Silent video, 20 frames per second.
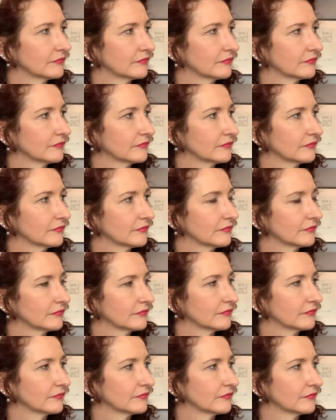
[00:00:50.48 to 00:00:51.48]

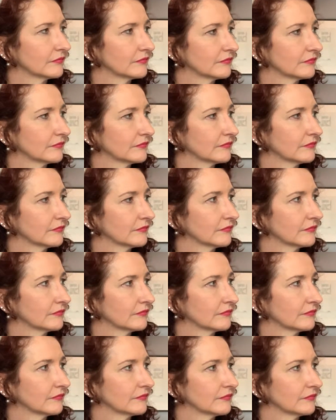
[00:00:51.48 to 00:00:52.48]

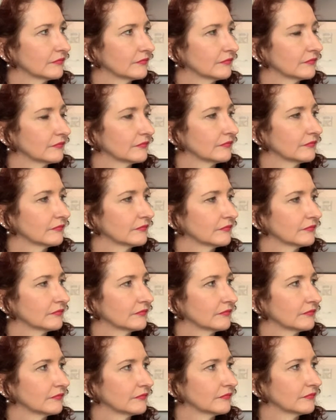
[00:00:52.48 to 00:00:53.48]

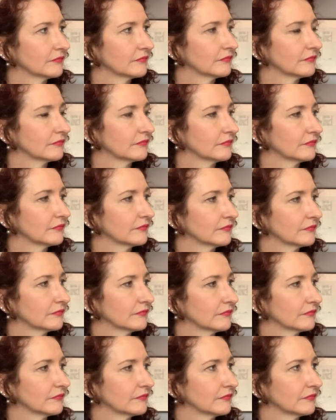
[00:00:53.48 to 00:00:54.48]

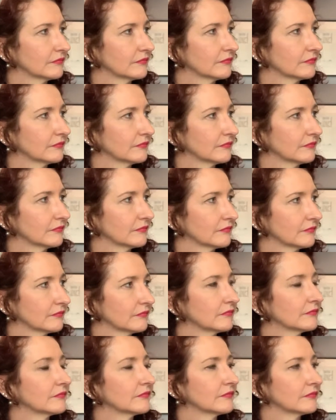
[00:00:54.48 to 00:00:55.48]

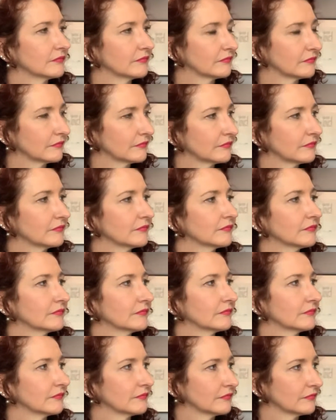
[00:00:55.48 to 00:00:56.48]

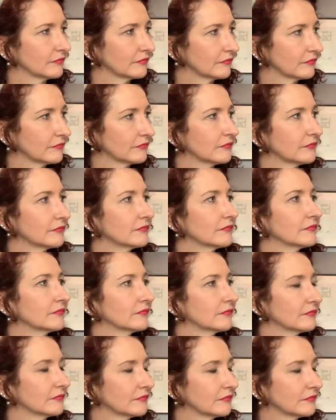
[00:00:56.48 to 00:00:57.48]

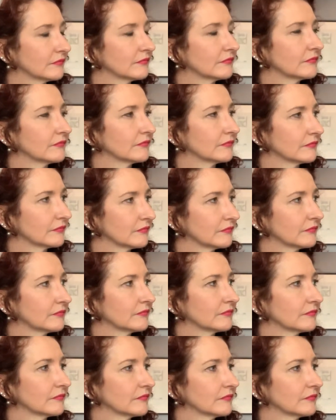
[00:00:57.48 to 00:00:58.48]
(silent)